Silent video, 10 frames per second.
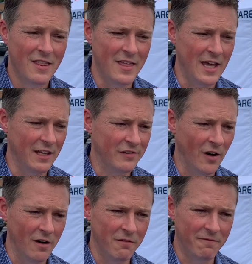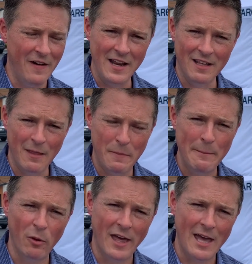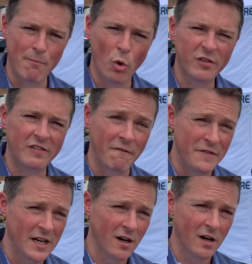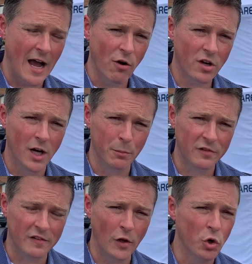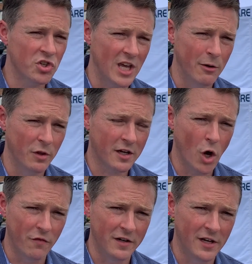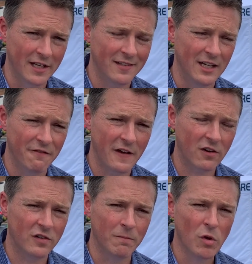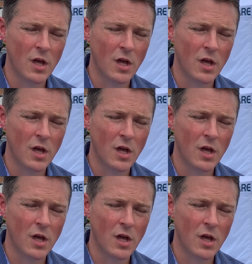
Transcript: they started finding that people that had more severe outcomes associated with a COVID-19 infection